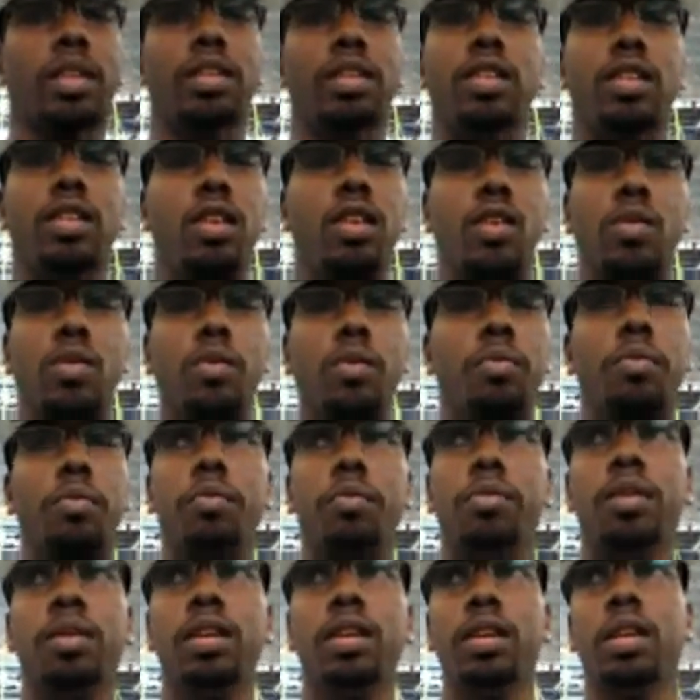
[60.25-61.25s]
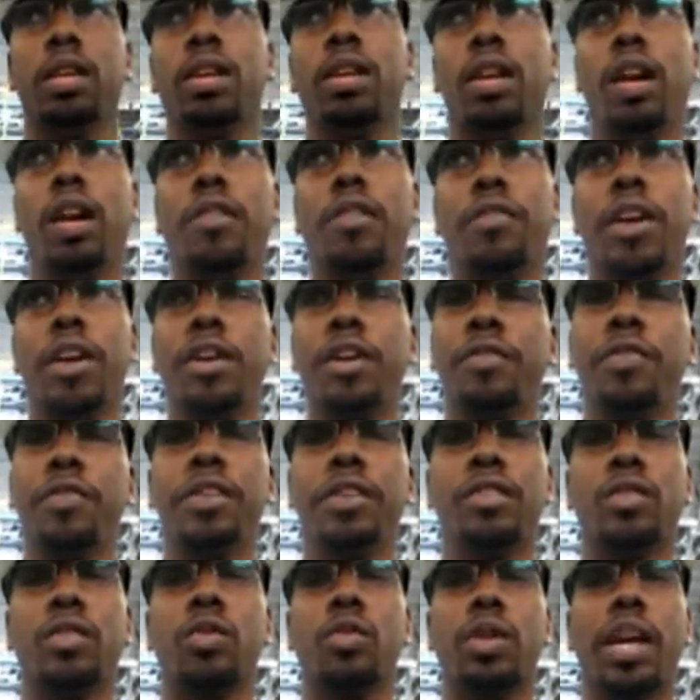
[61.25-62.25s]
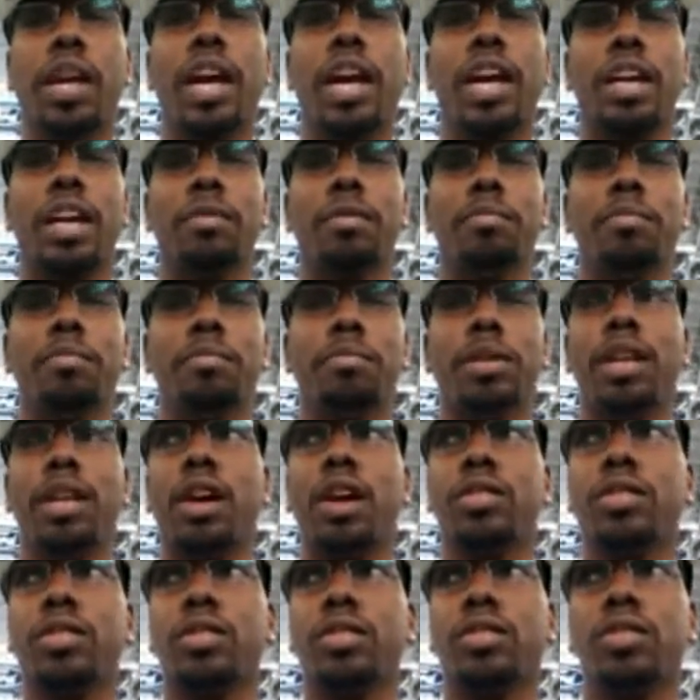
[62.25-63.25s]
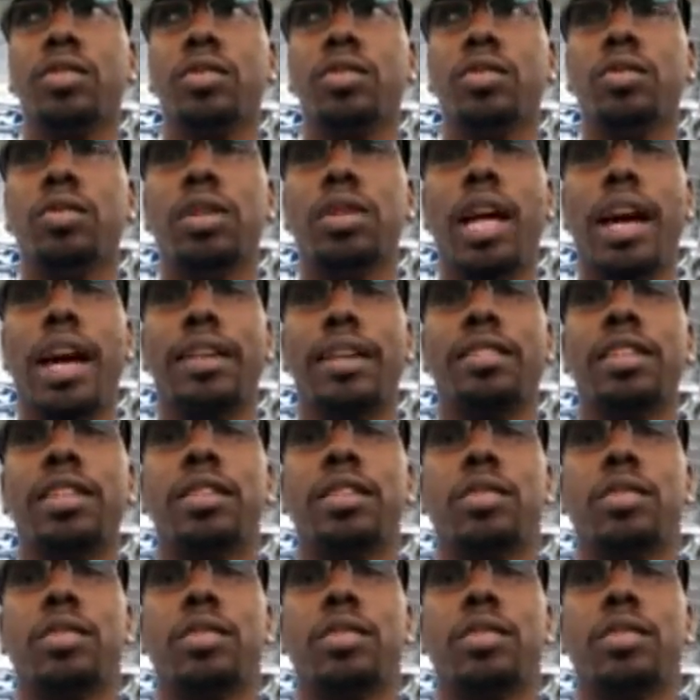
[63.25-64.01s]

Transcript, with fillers: you know, a very physical game, but also too, a lot of